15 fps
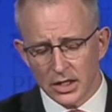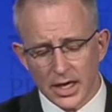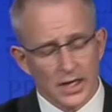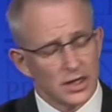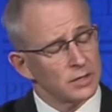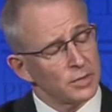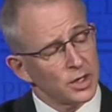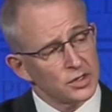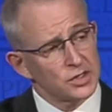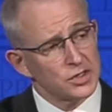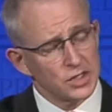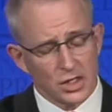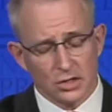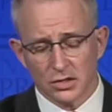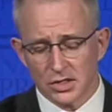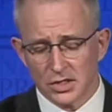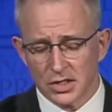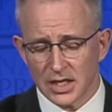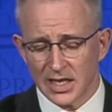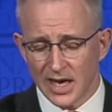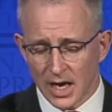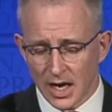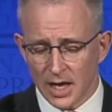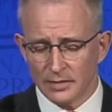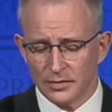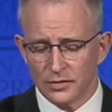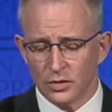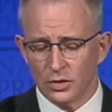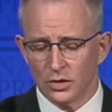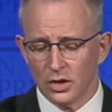at the most seriously
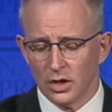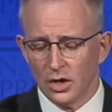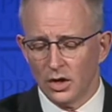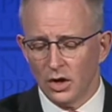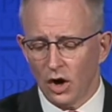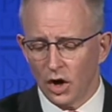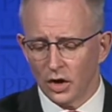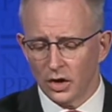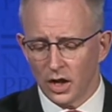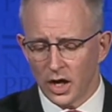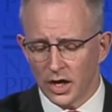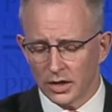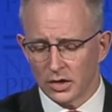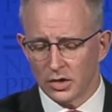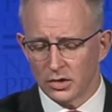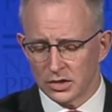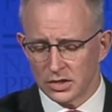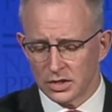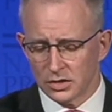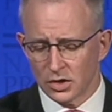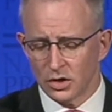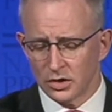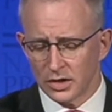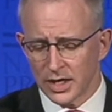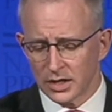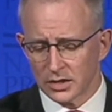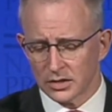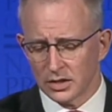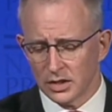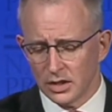harmful online conduct